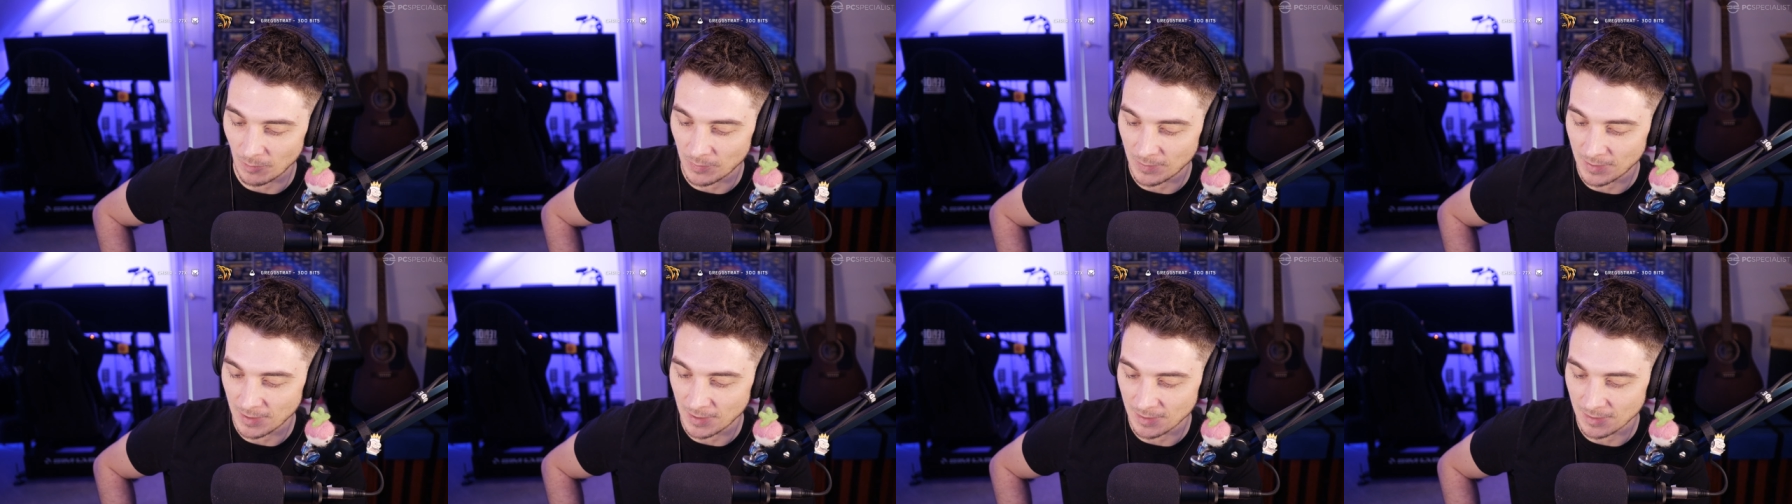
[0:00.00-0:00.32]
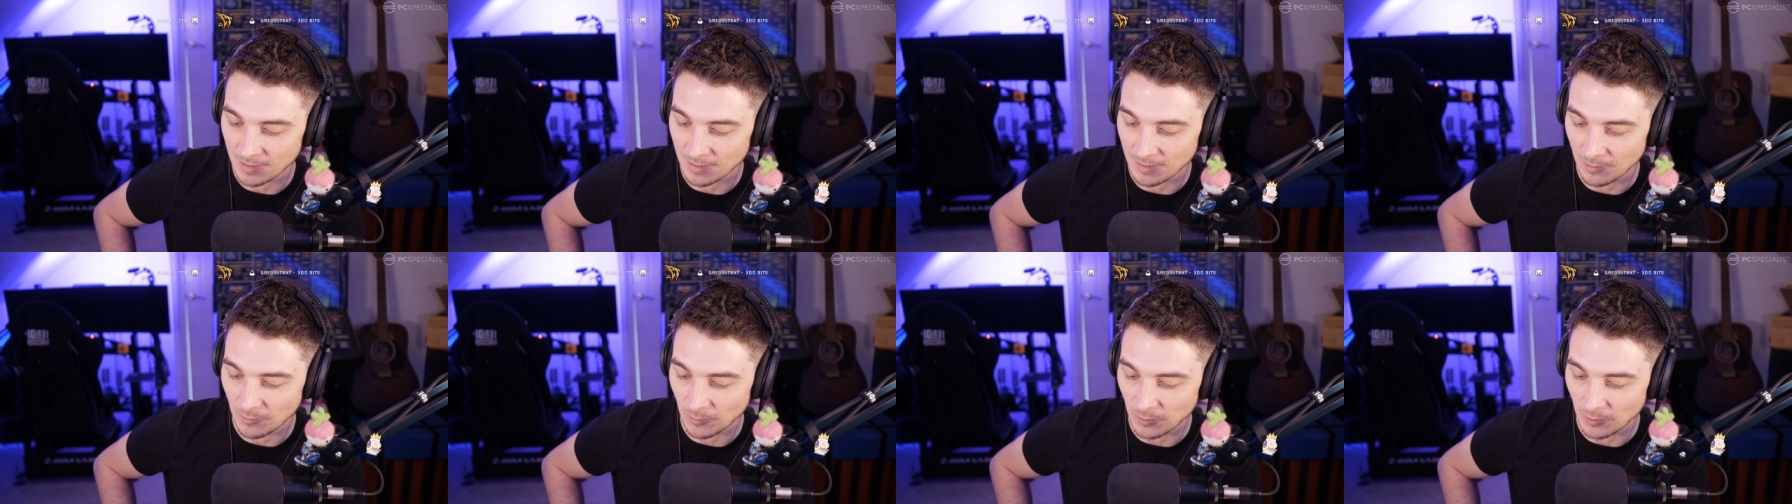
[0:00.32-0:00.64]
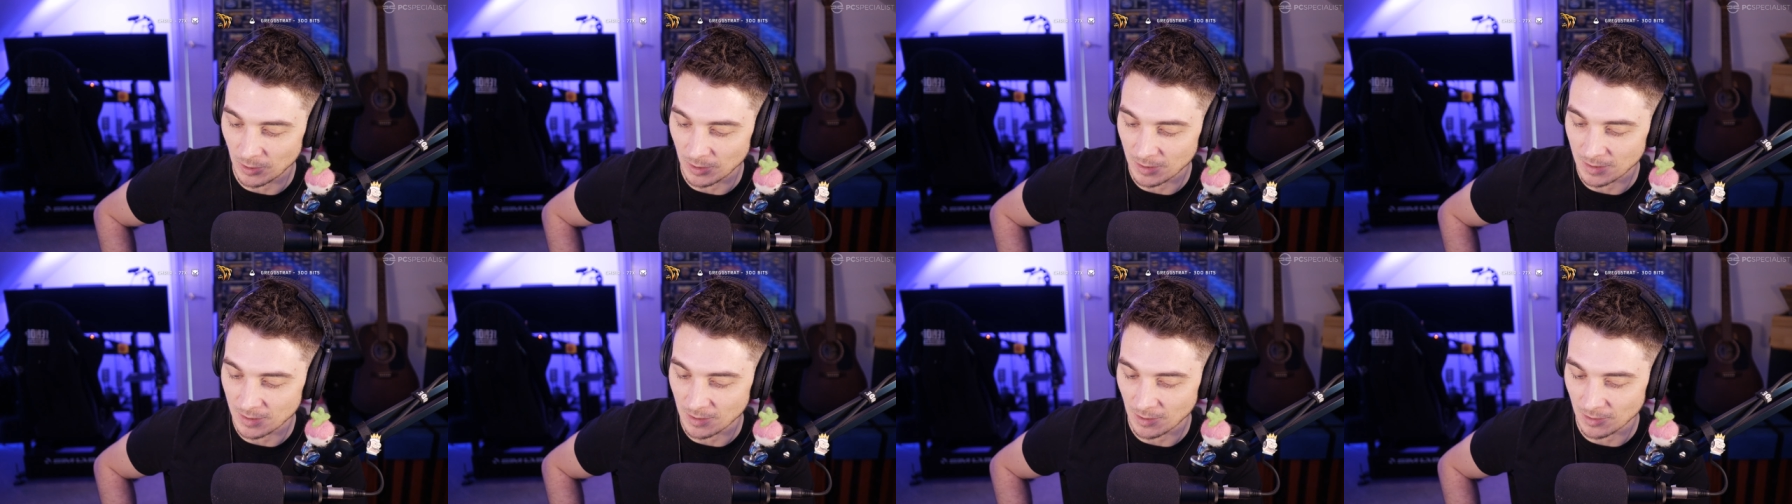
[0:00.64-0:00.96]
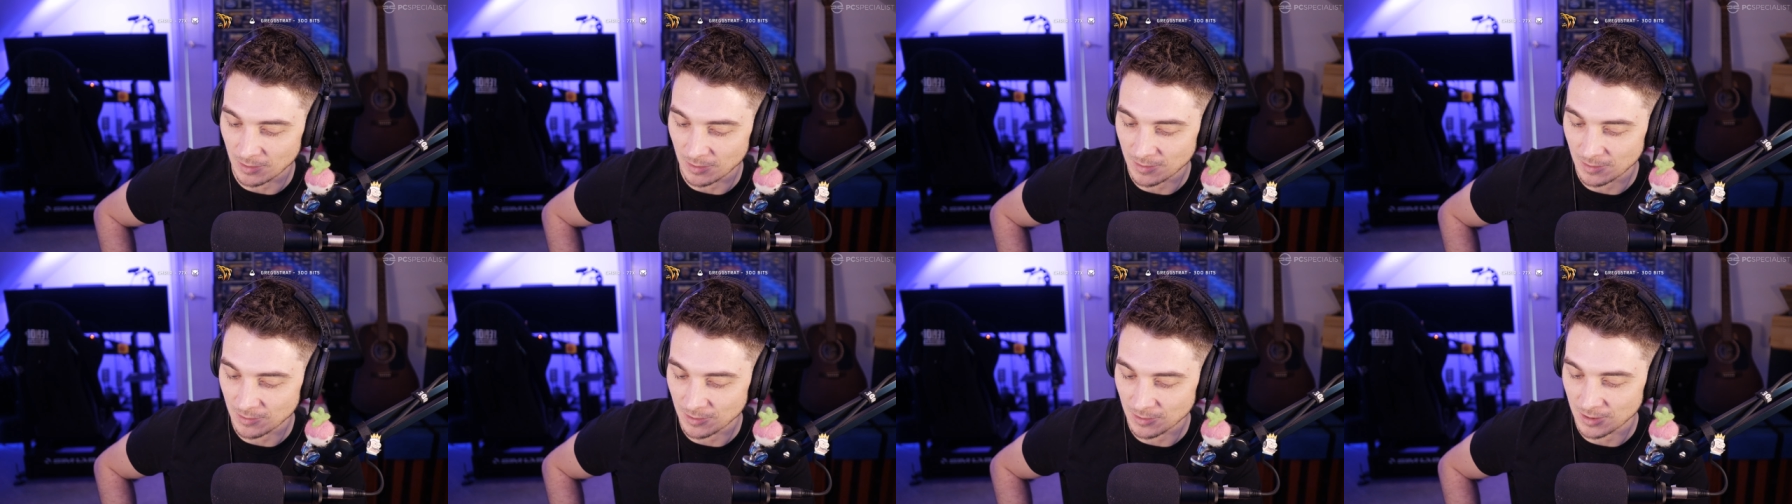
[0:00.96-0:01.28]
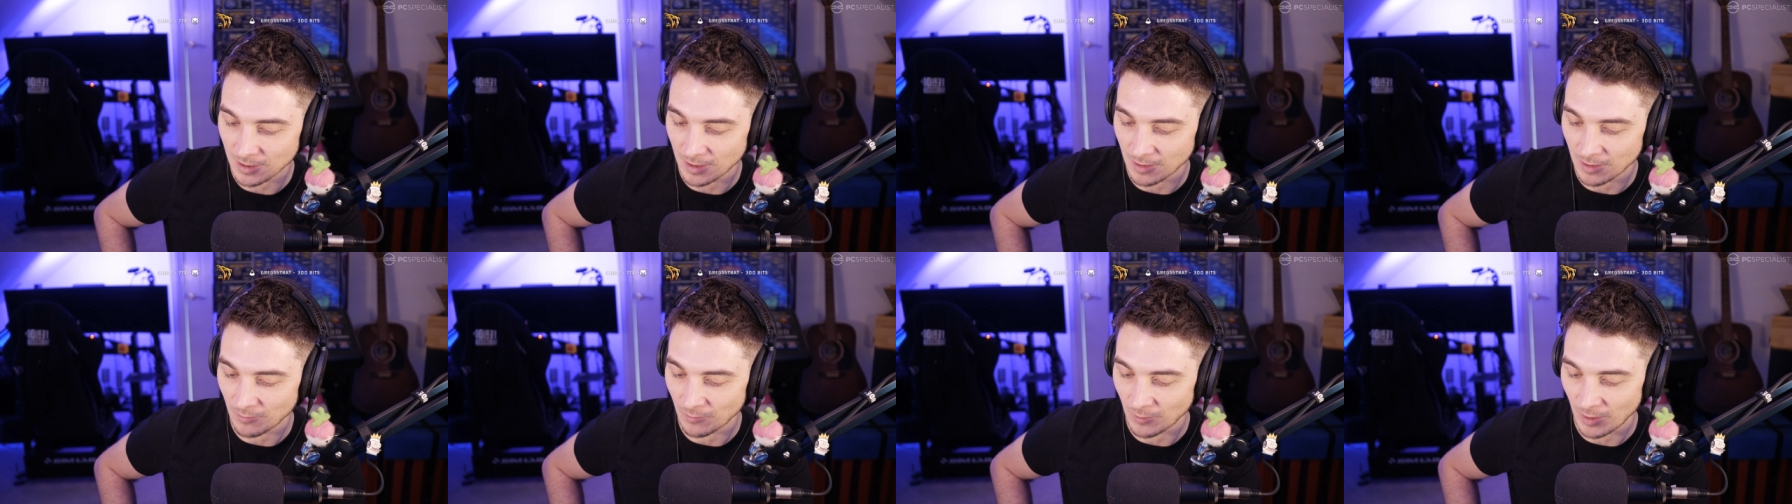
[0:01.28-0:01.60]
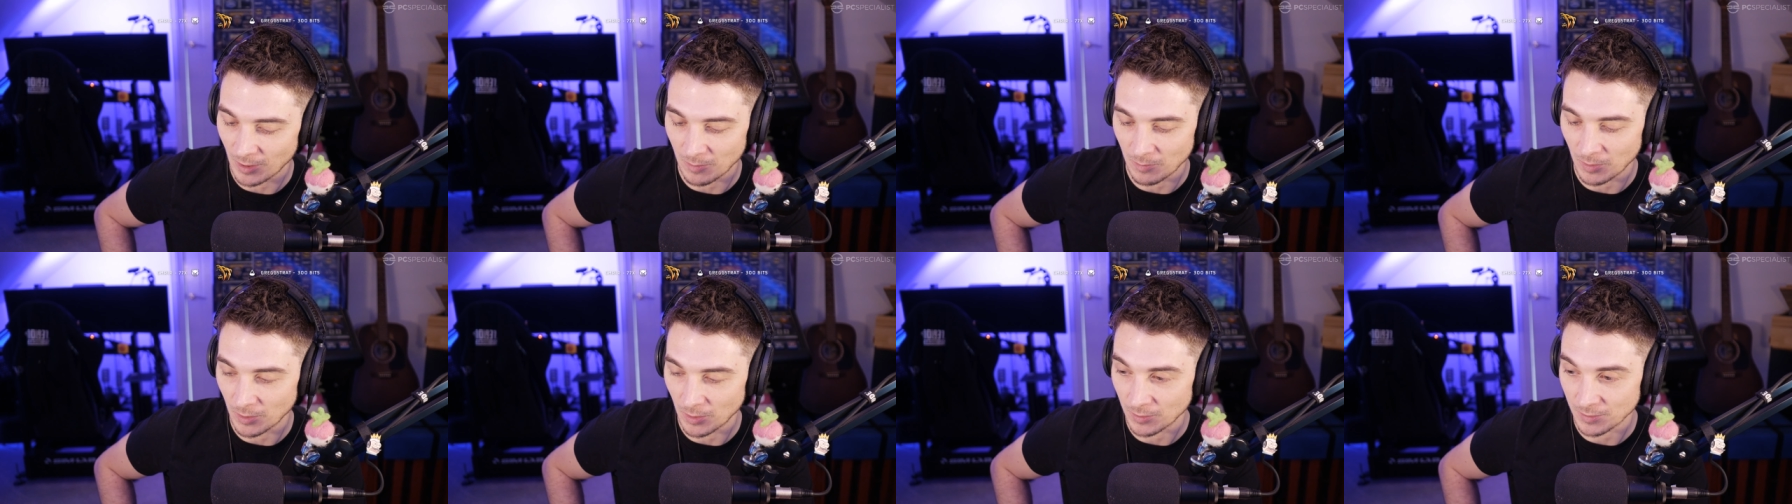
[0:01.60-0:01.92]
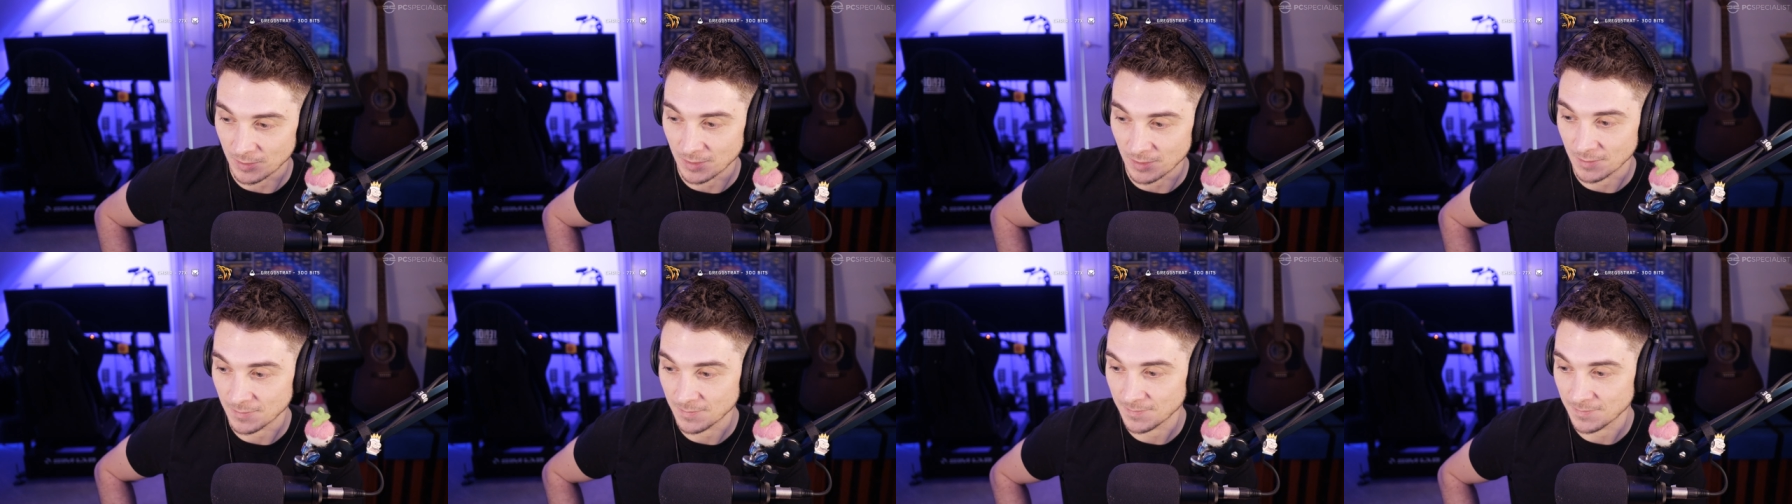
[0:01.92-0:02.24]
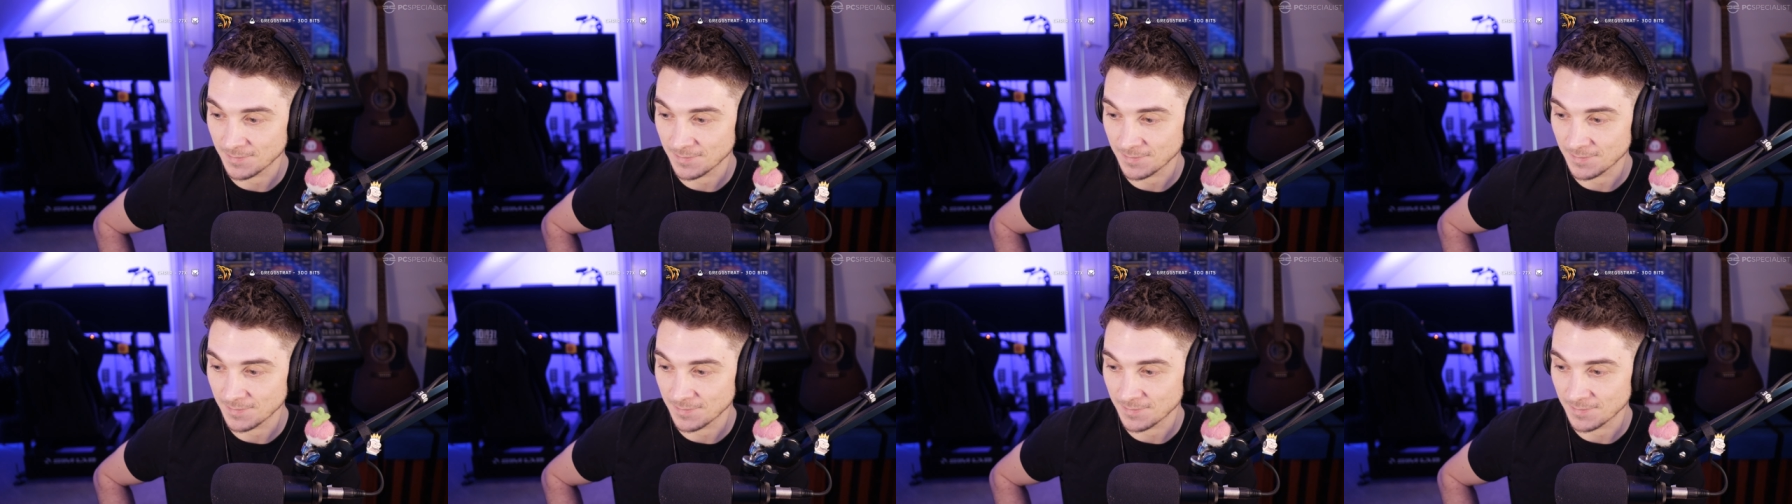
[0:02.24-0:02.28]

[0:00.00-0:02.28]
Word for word: pretending the world is all sunshine and rainbows.